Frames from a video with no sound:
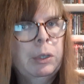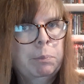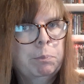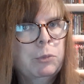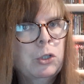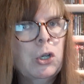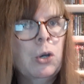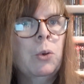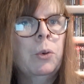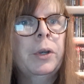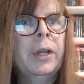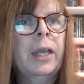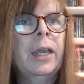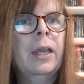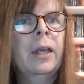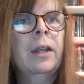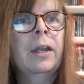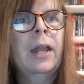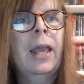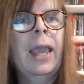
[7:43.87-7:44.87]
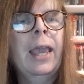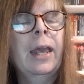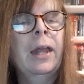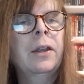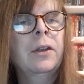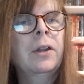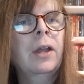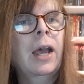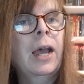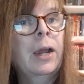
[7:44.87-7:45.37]
tuned in,
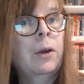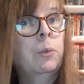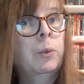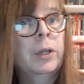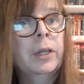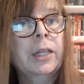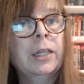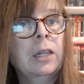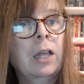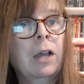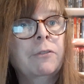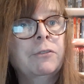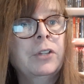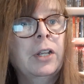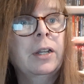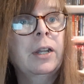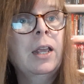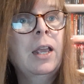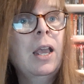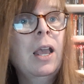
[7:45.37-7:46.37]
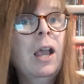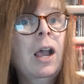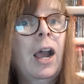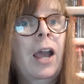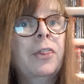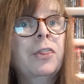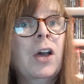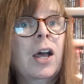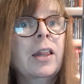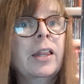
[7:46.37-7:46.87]
and I really loved it. I
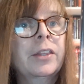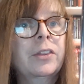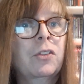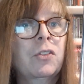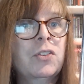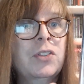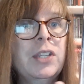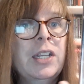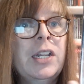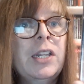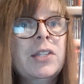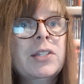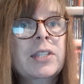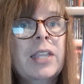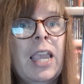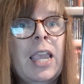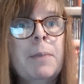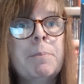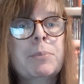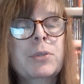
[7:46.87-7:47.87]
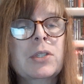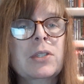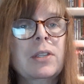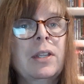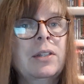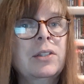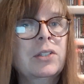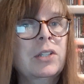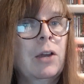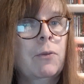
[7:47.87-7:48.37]
thought like the cityscapes
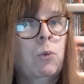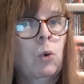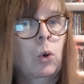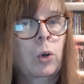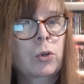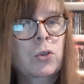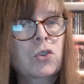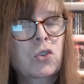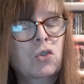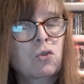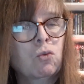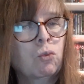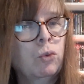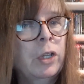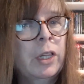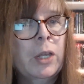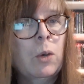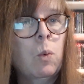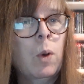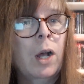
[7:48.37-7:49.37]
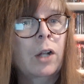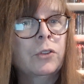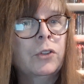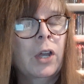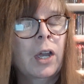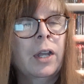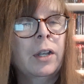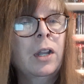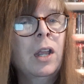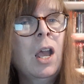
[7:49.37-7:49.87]
and stuff were really well
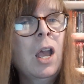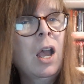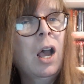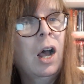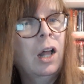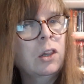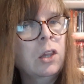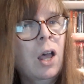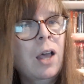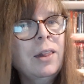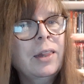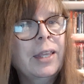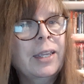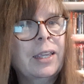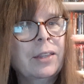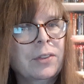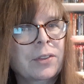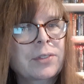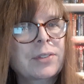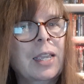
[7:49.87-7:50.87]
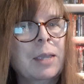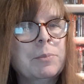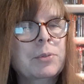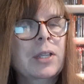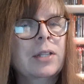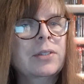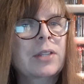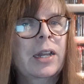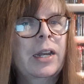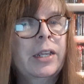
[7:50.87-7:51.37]
done. A lot like in the same
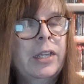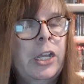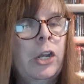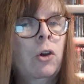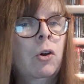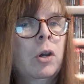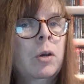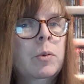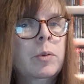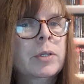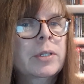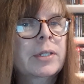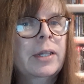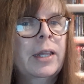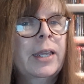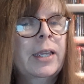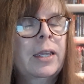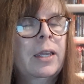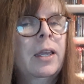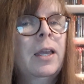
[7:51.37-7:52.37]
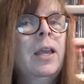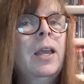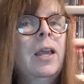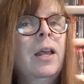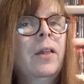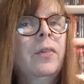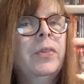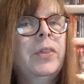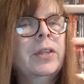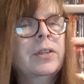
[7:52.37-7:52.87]
sense that Akira was like
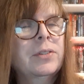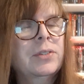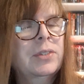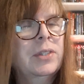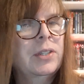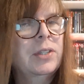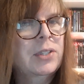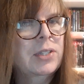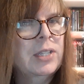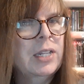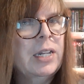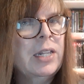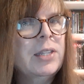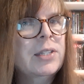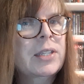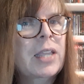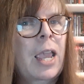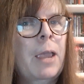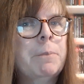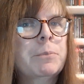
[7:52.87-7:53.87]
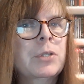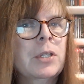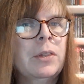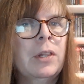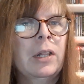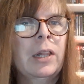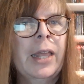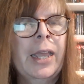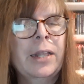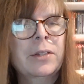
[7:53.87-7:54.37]
the cityscapes and the
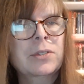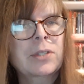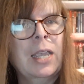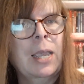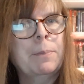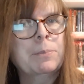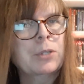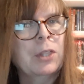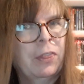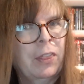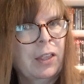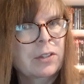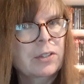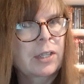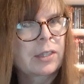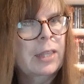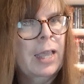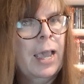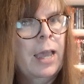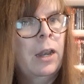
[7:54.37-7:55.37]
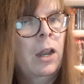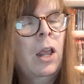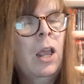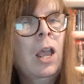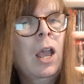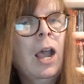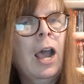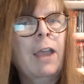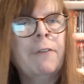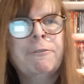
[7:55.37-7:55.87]
landscapes and things like that.
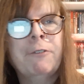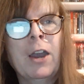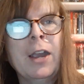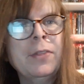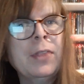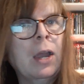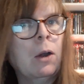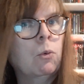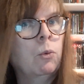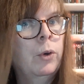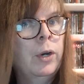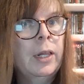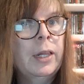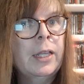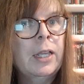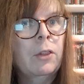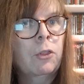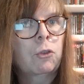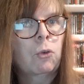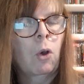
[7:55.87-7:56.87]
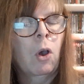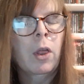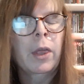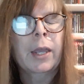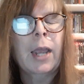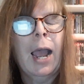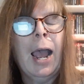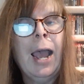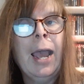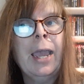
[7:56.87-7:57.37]
I find that really
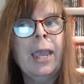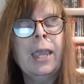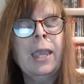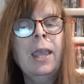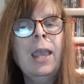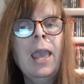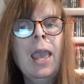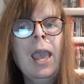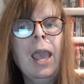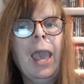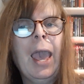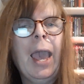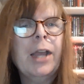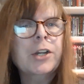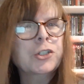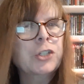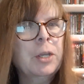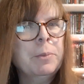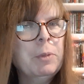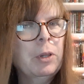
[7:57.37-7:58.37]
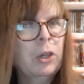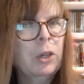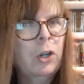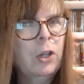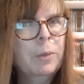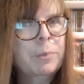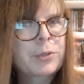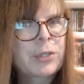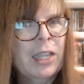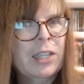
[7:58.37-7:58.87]
enthralling. I actually am a little
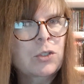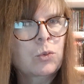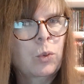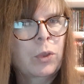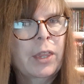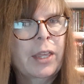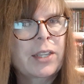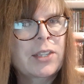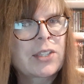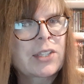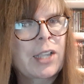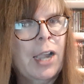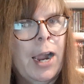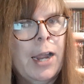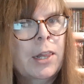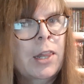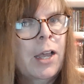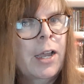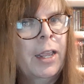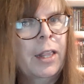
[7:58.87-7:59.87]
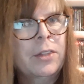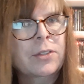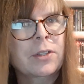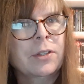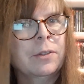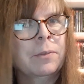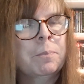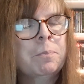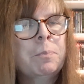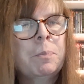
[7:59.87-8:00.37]
obsessed with like skylines
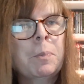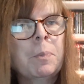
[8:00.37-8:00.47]
and